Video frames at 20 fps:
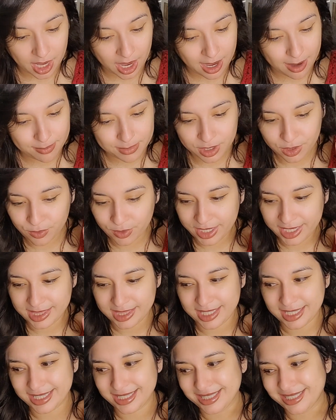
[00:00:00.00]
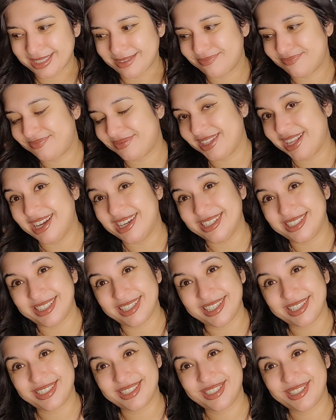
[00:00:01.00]
I'm going to rate this a
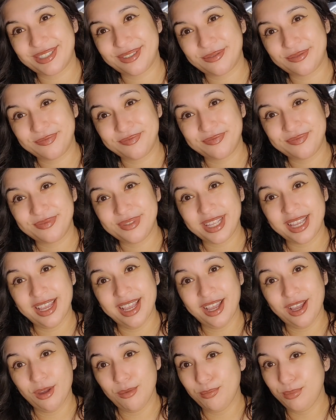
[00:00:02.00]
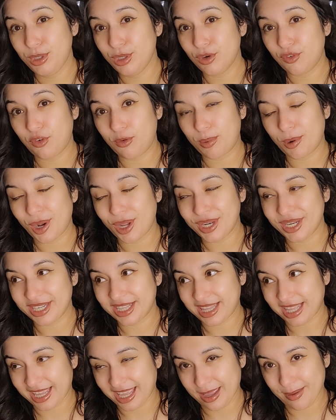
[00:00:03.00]
6. Beautiful
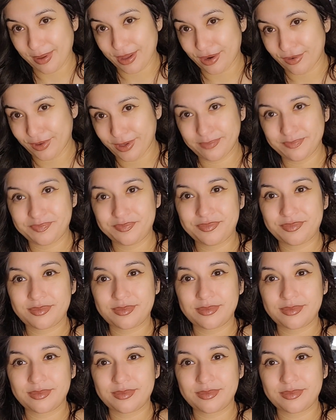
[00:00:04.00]
product that came out of it.